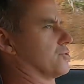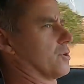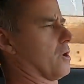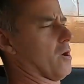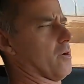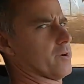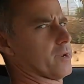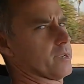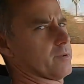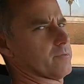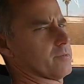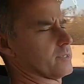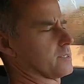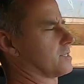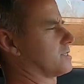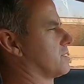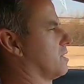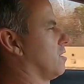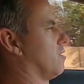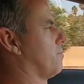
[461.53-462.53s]
droning was
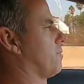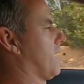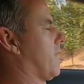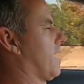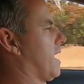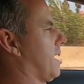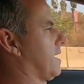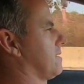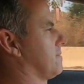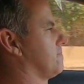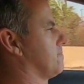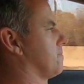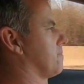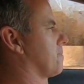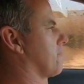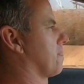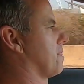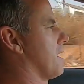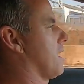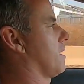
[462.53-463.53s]
so bad.
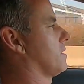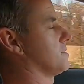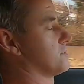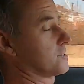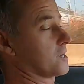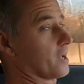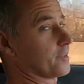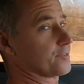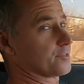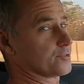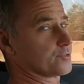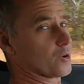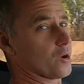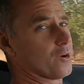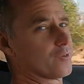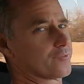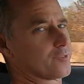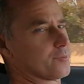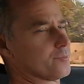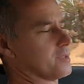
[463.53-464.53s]
Now I just got the
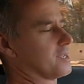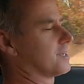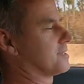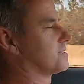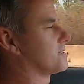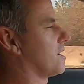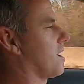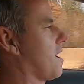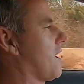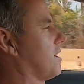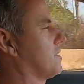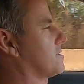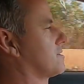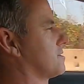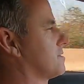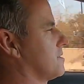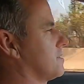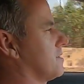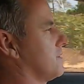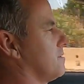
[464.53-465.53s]
drone from the exhaust,
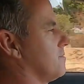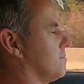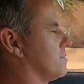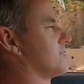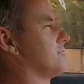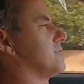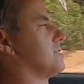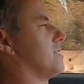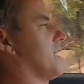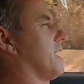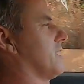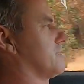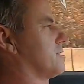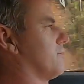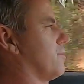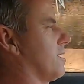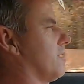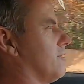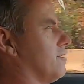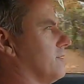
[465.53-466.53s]
which is nice
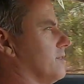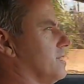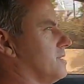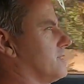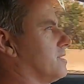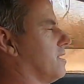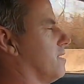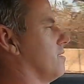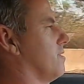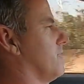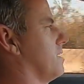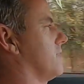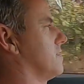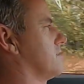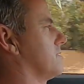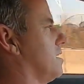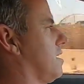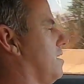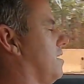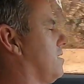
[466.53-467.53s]
to be able to at least hear the
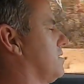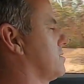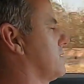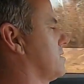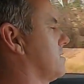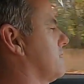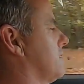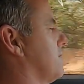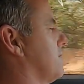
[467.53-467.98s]
exhaust.